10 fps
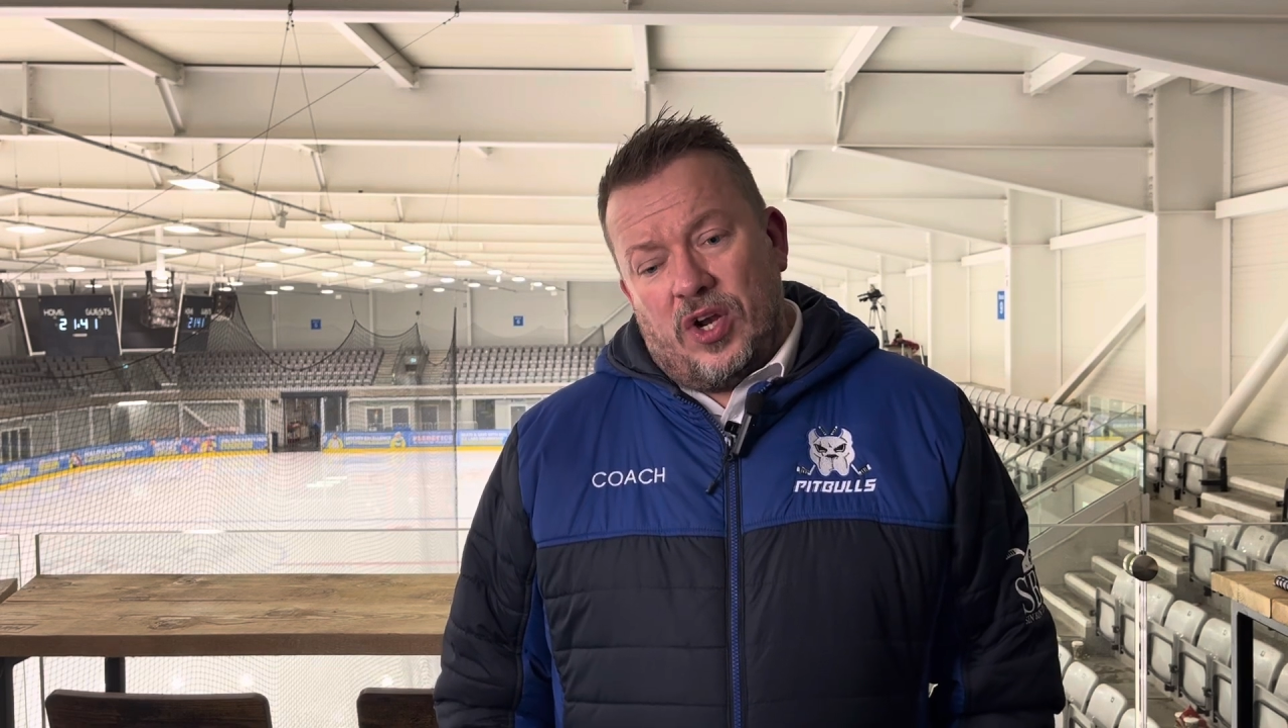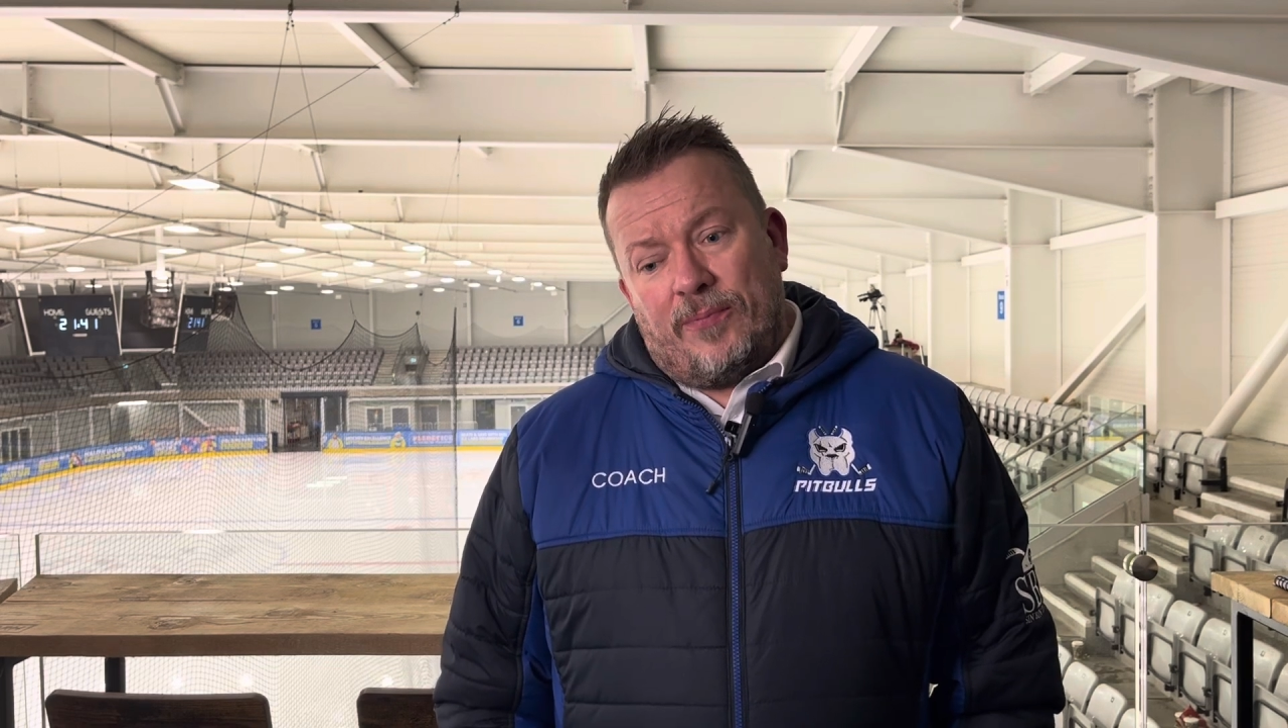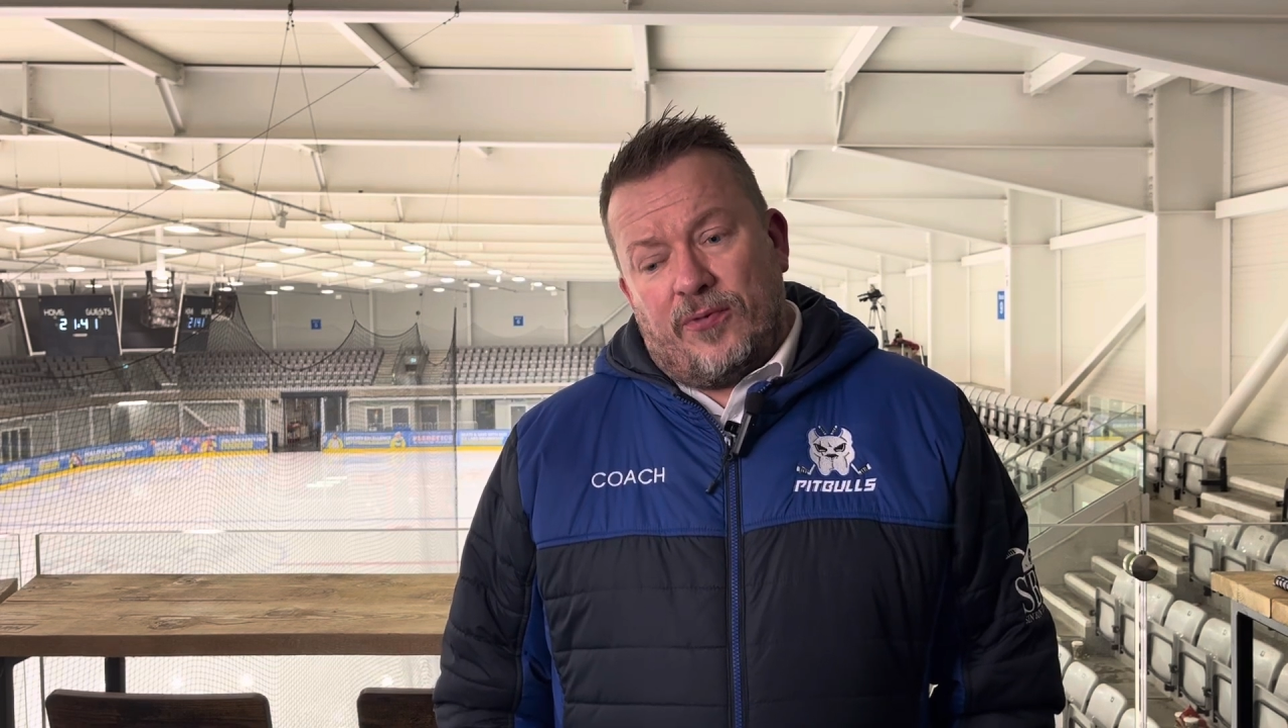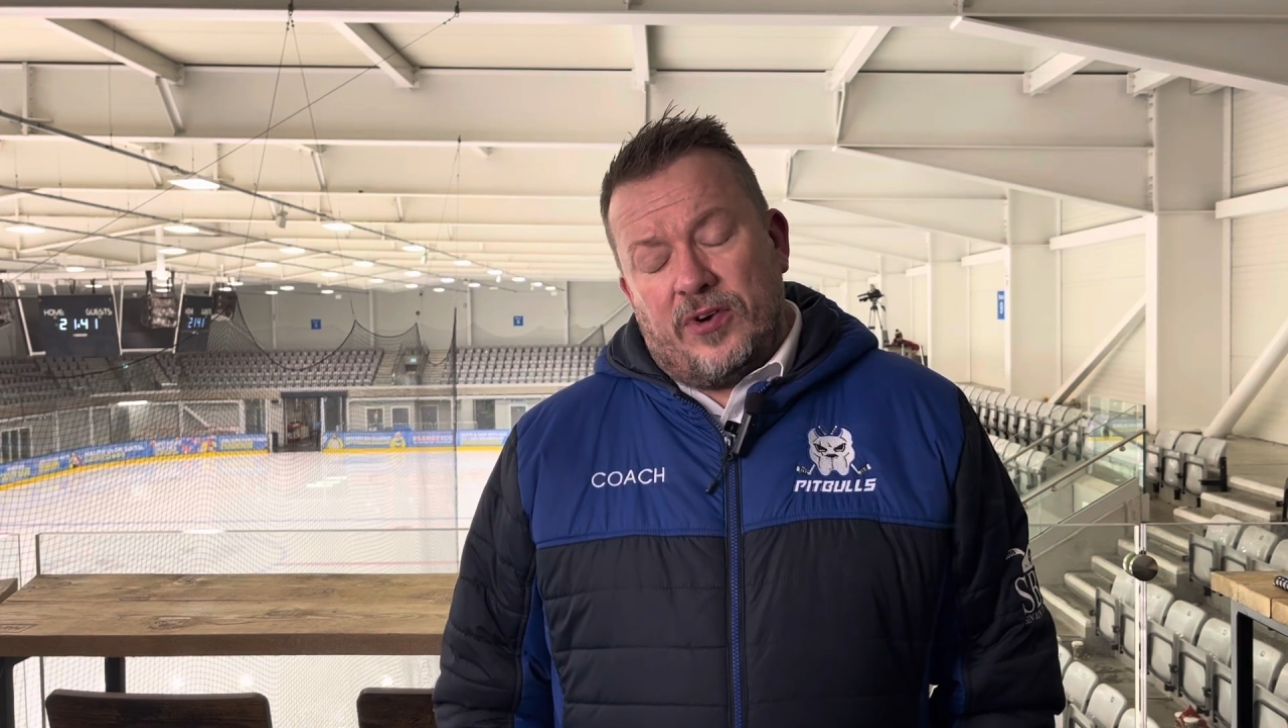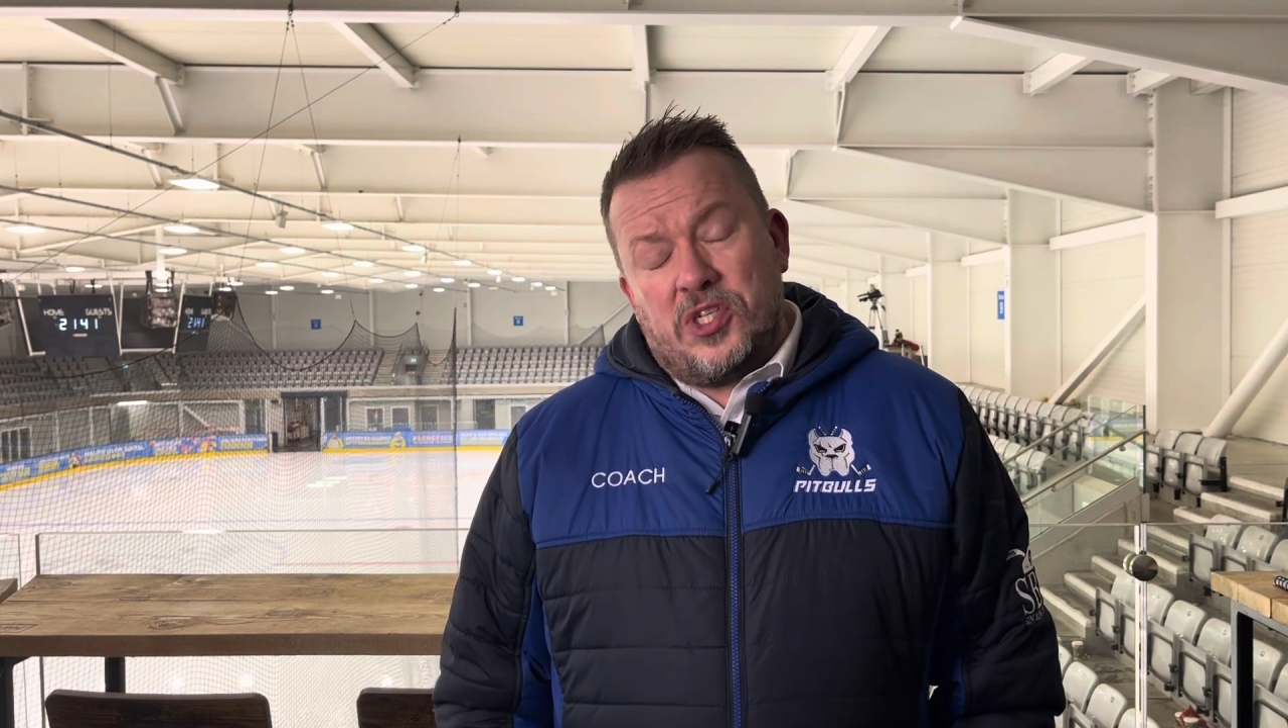
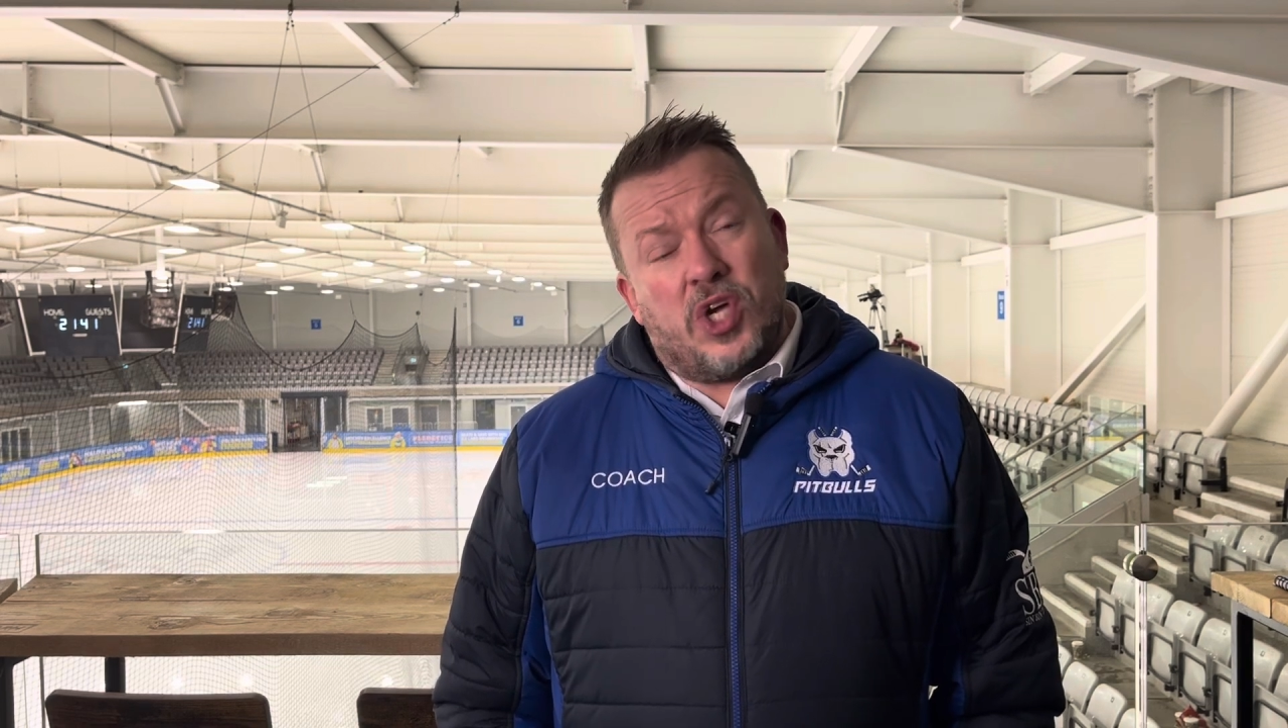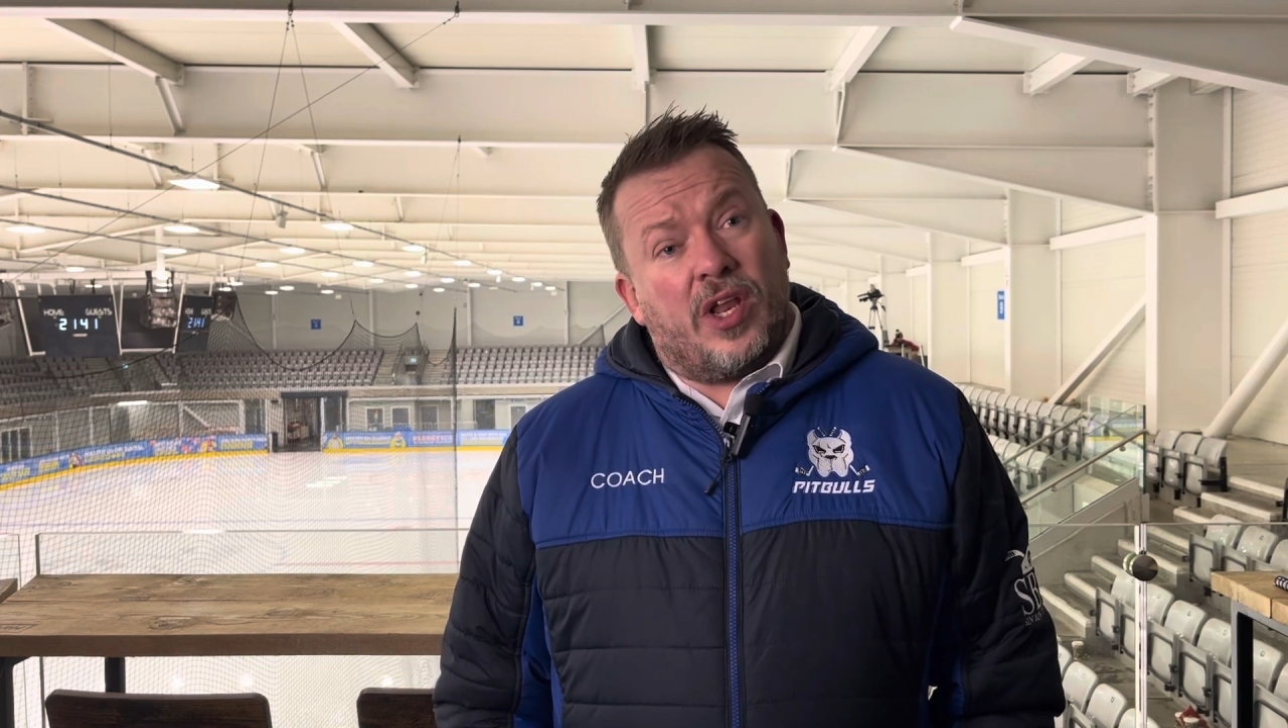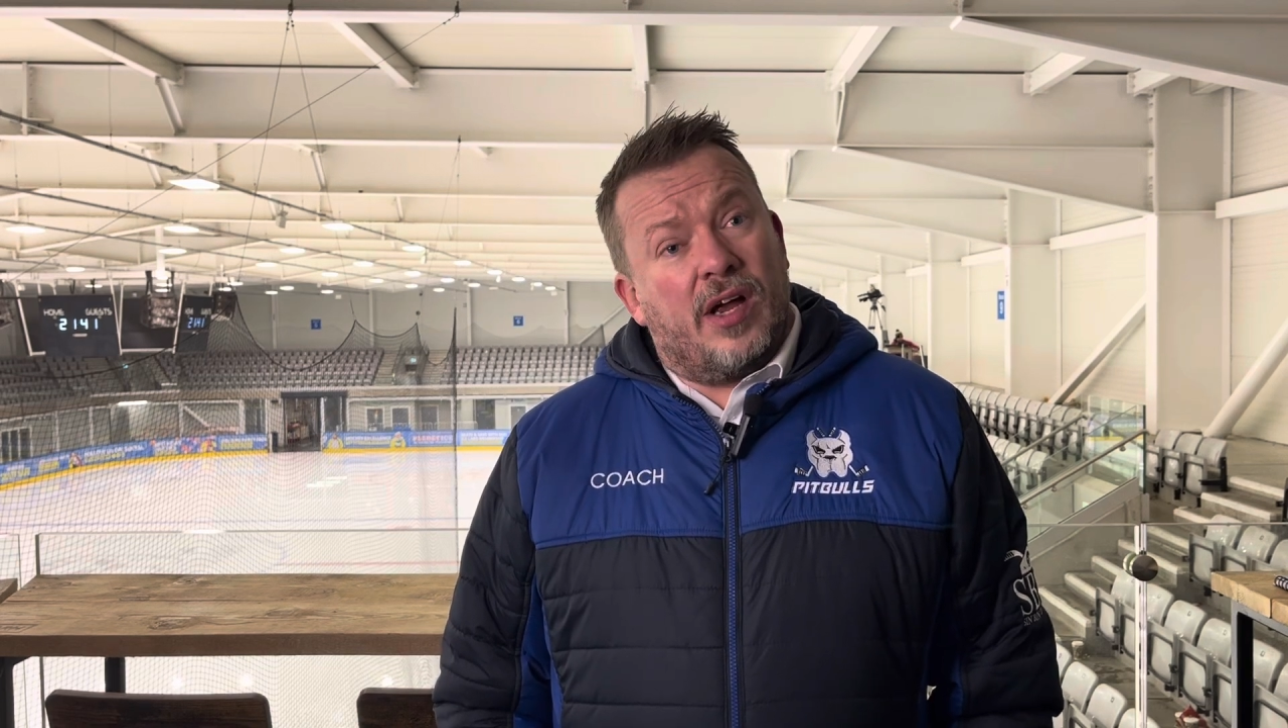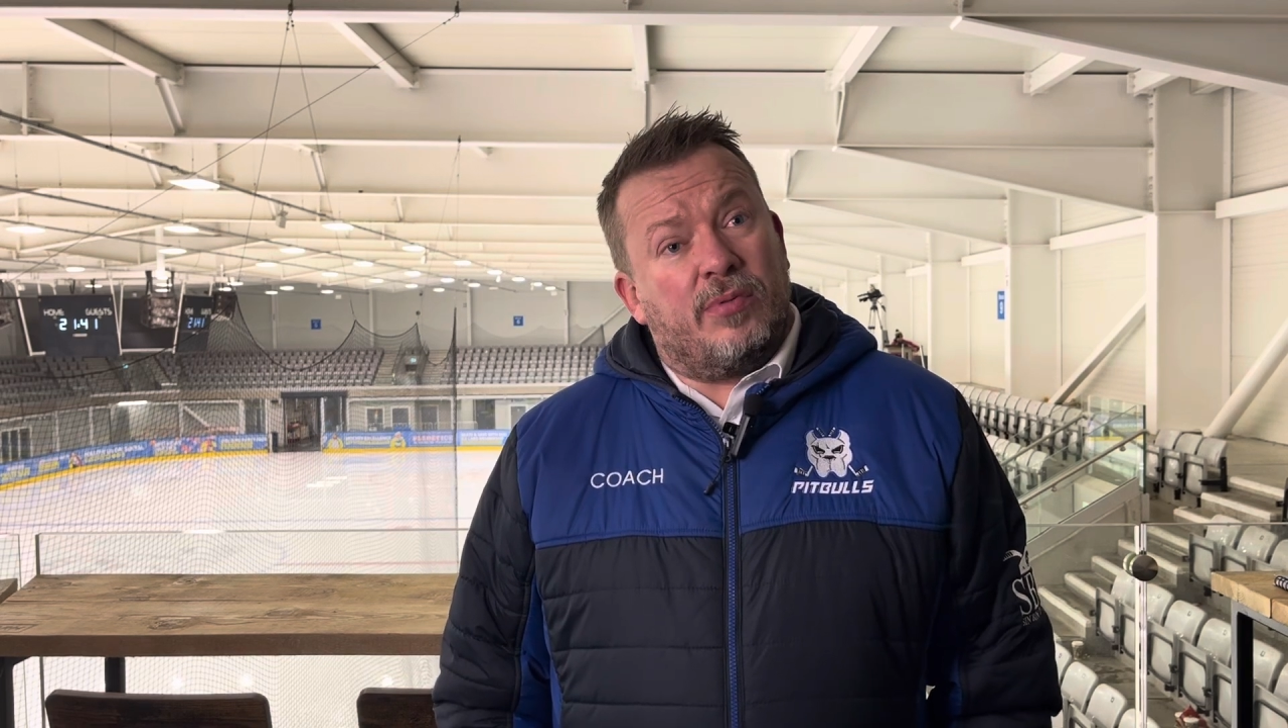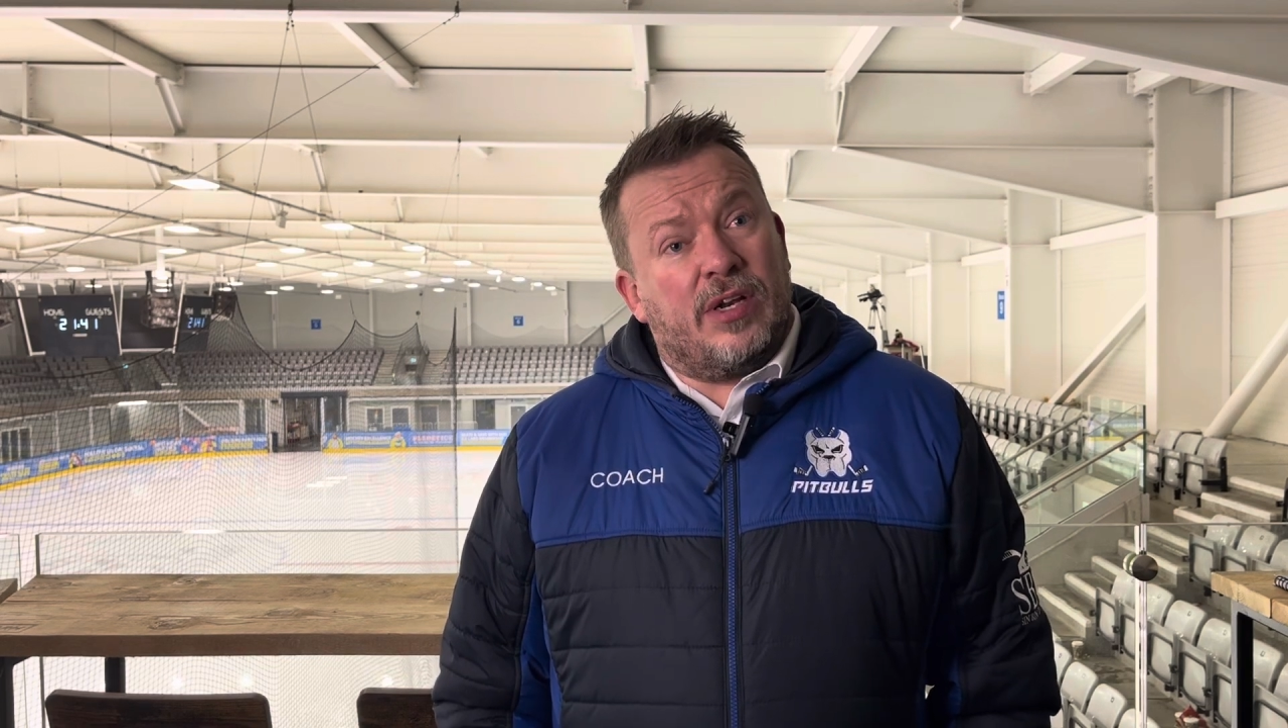up for each other.